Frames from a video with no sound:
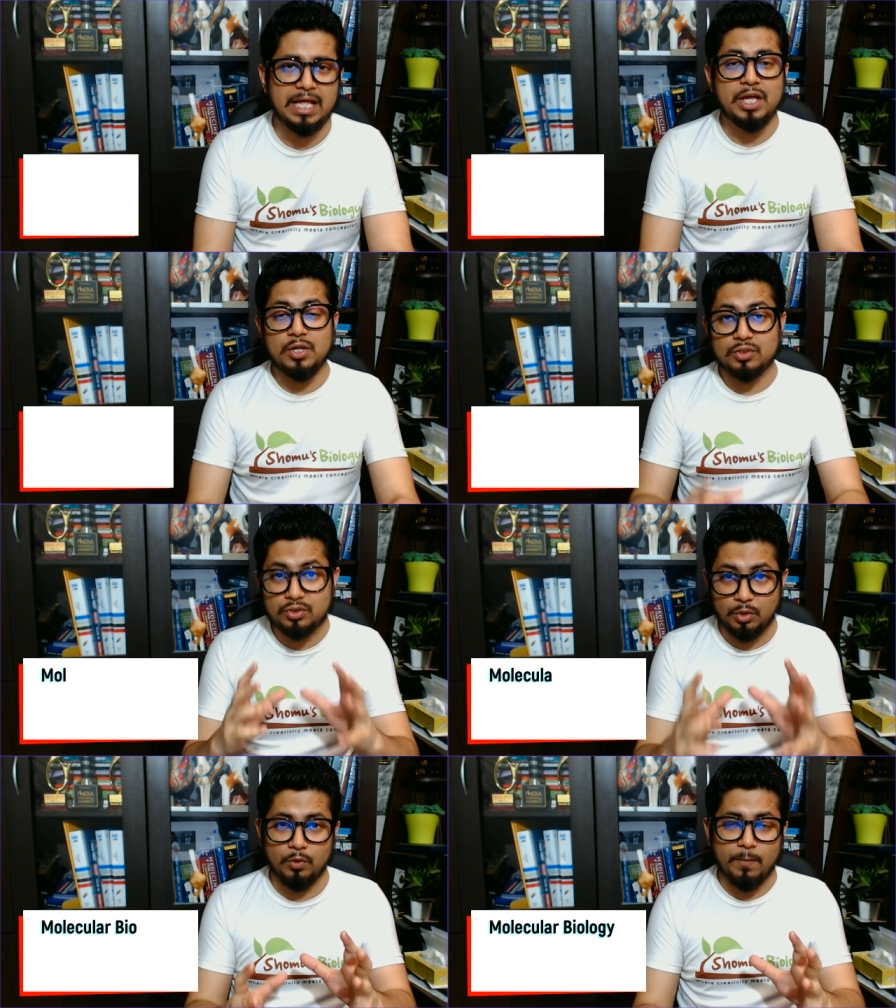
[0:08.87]

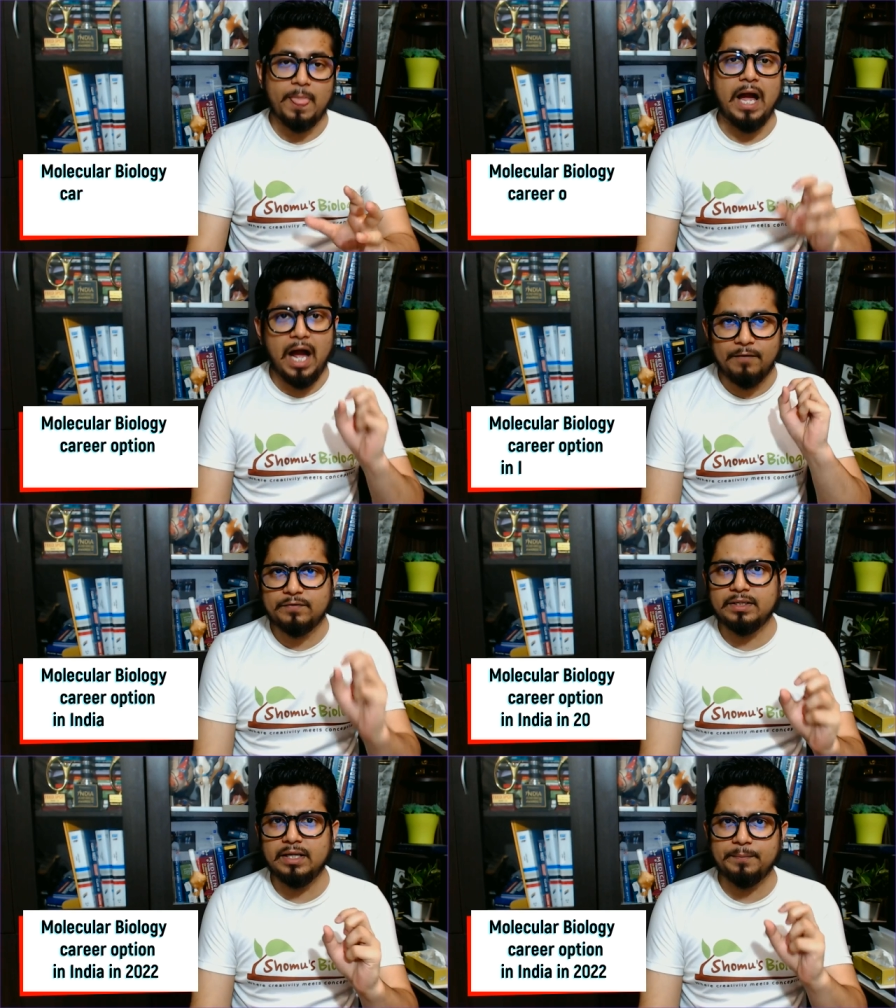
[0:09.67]
So
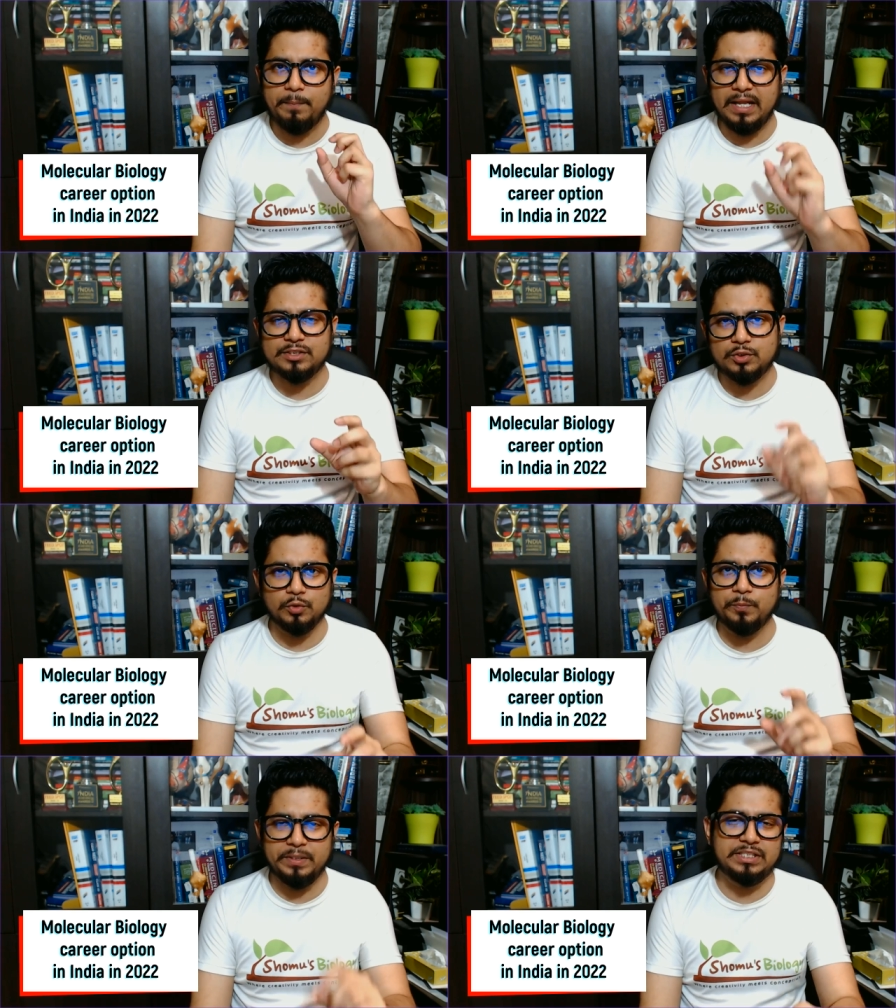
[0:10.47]
after +2
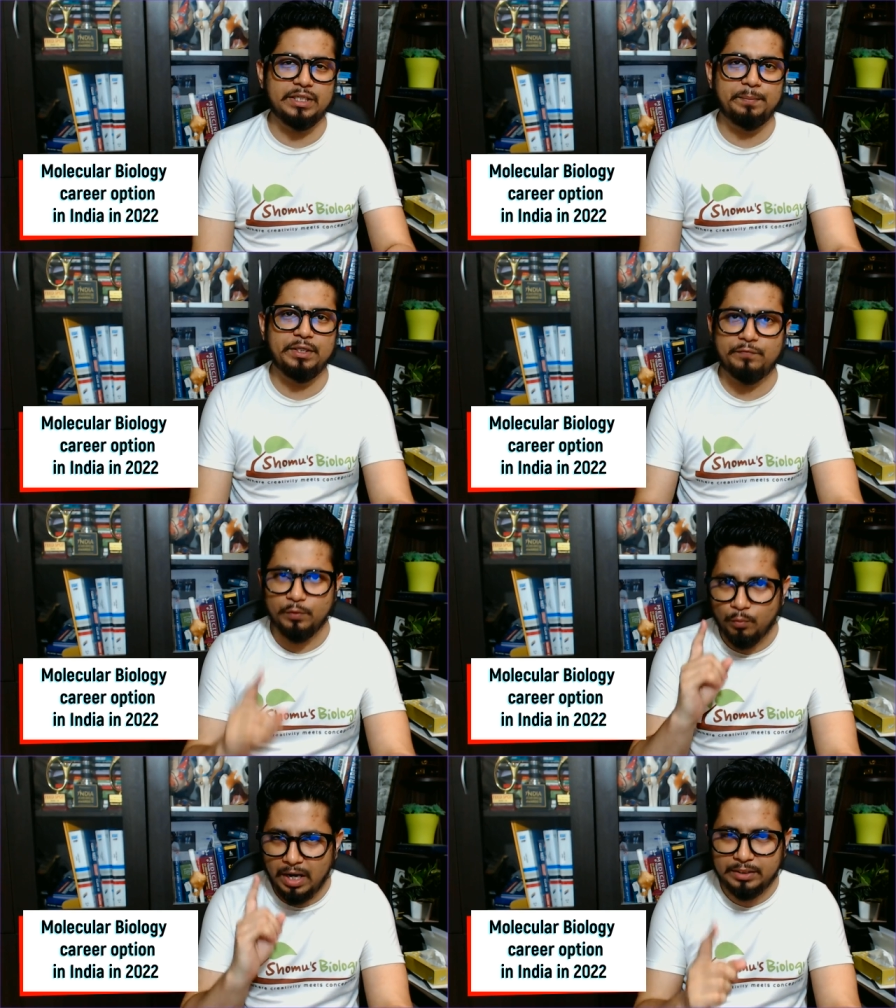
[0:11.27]
PCB, if you
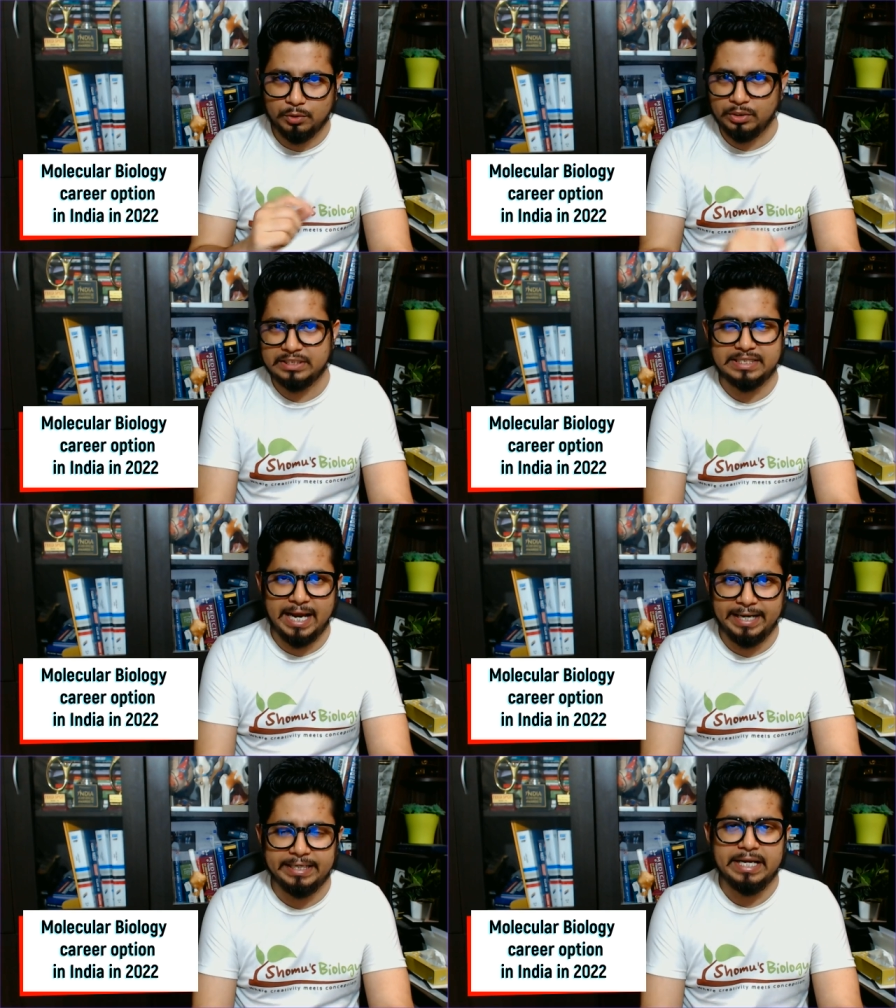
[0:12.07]
want to
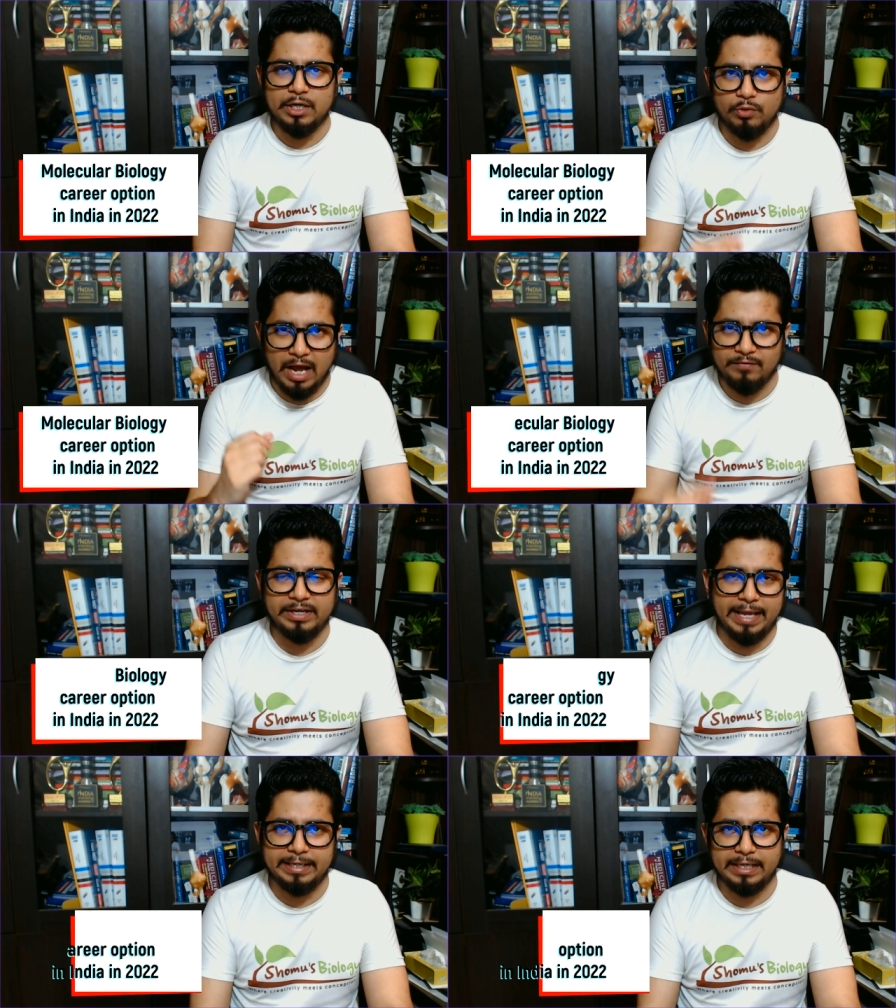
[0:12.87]
decide to have a
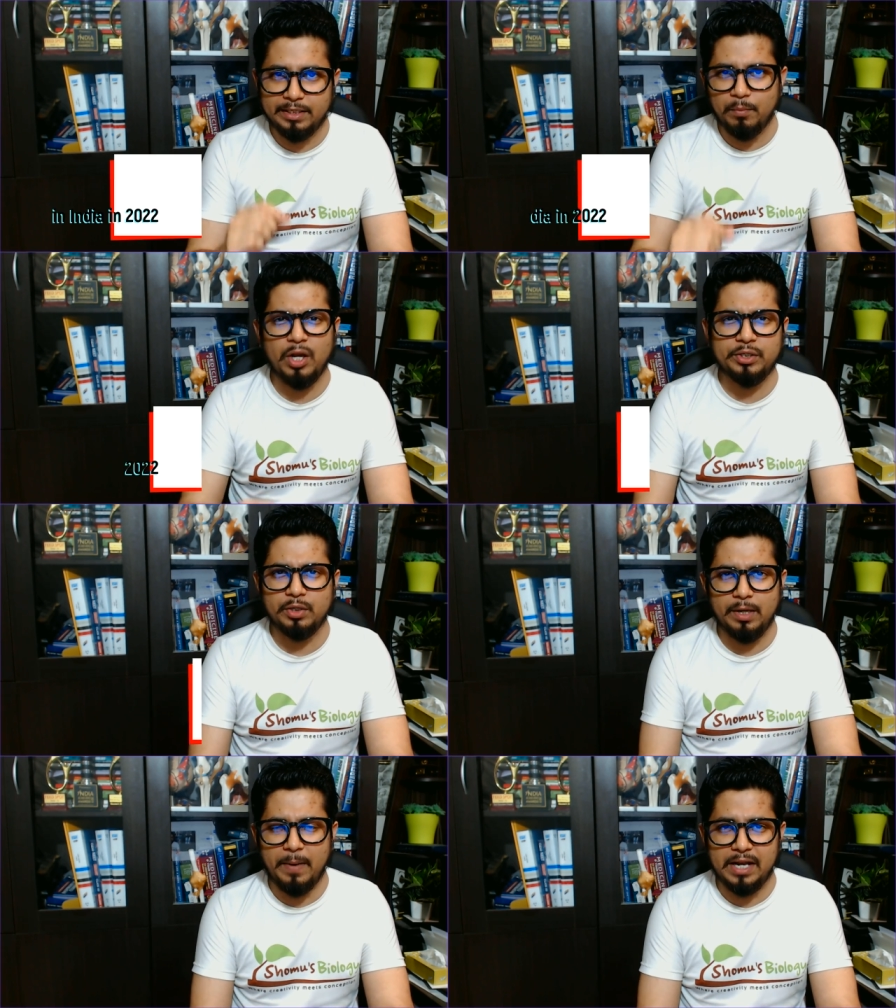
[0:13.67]
career in molecular
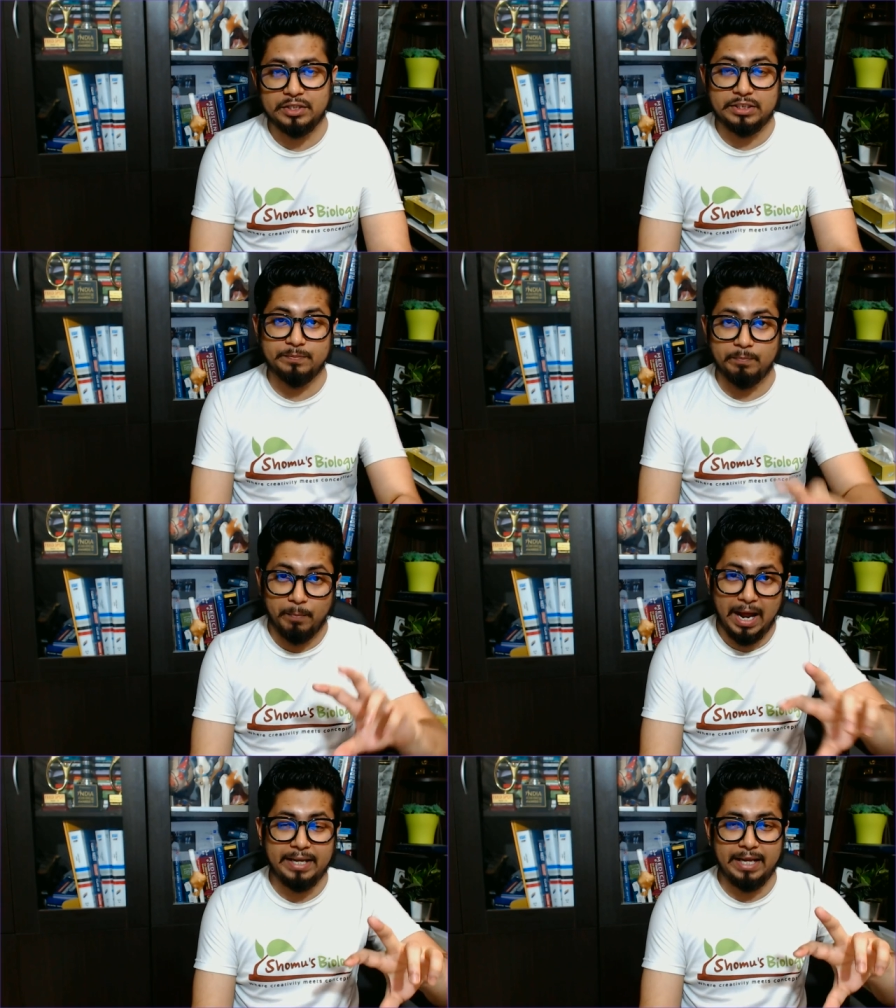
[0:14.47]
biology
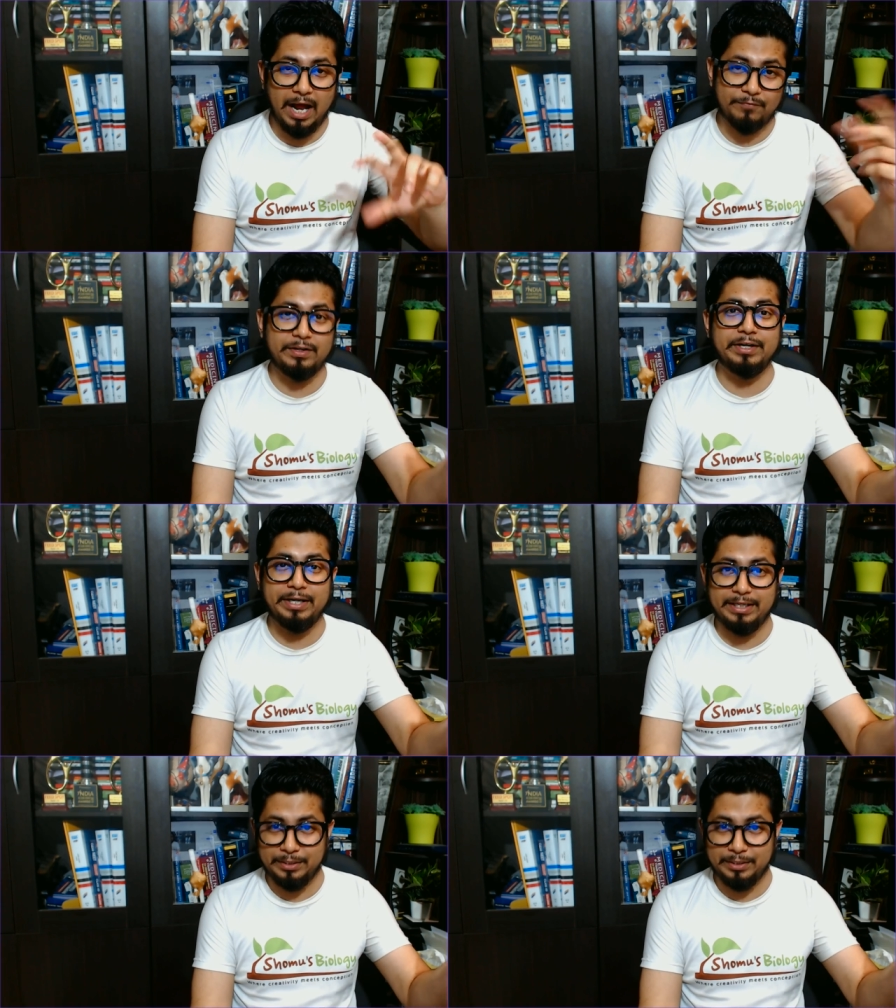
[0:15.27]
by after reading